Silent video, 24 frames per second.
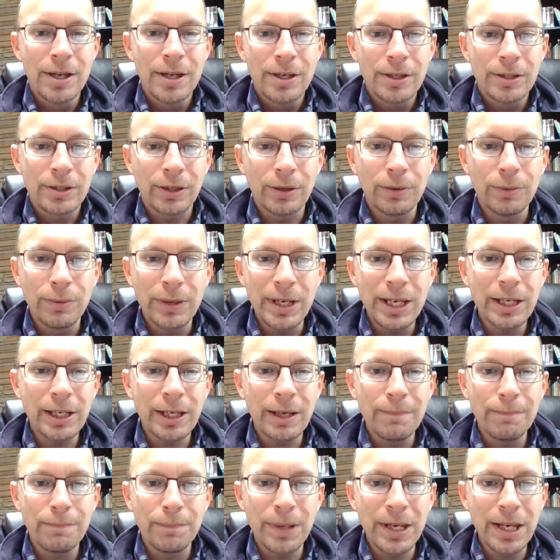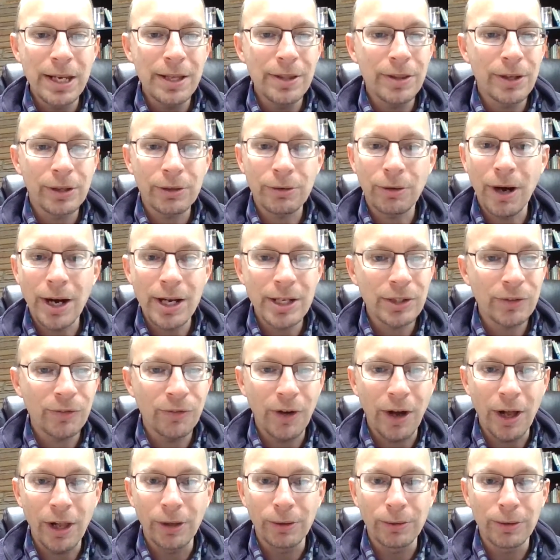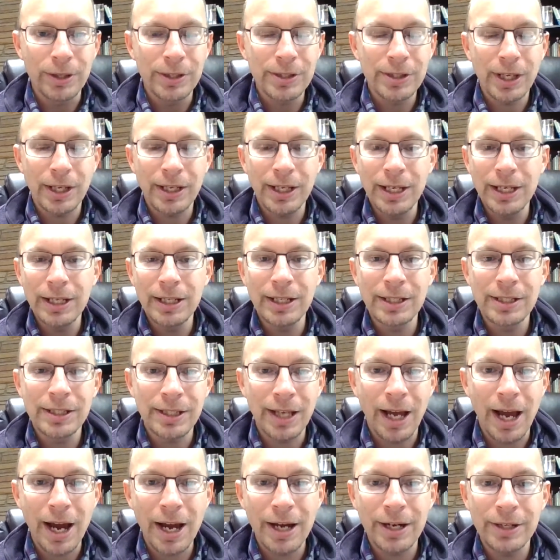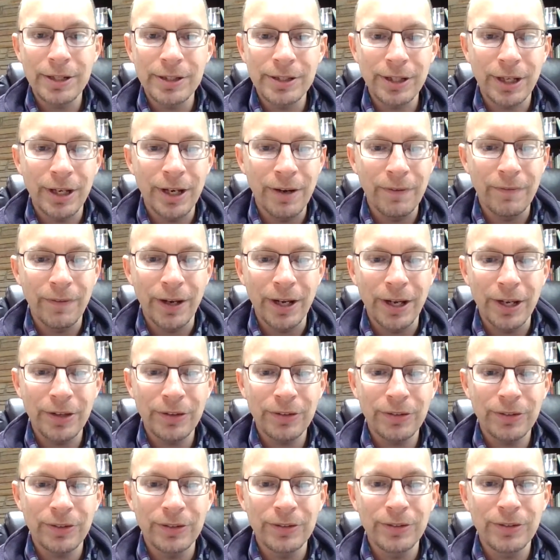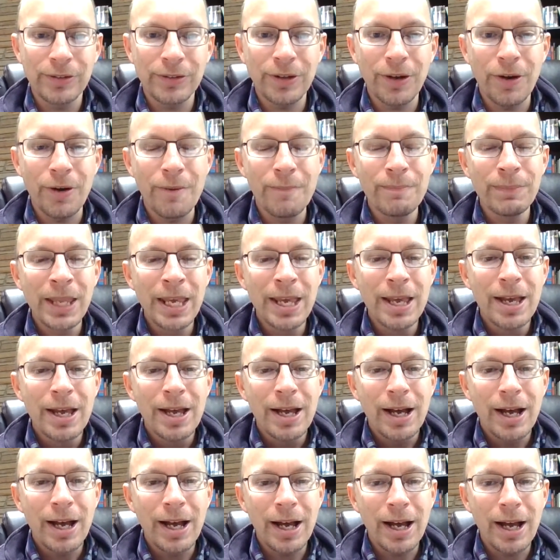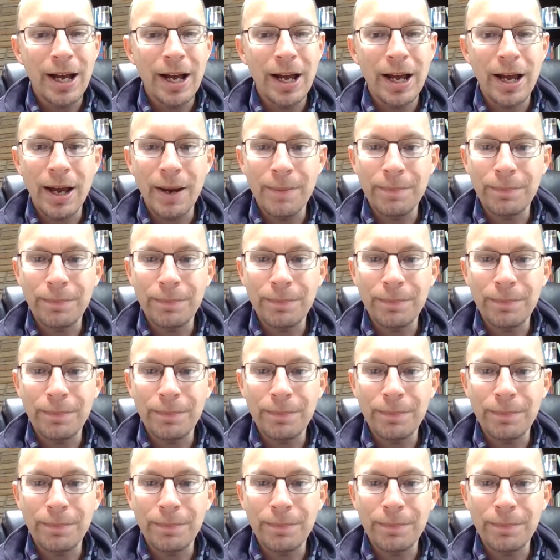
so we can be the Christ followers that he desires of us. And so I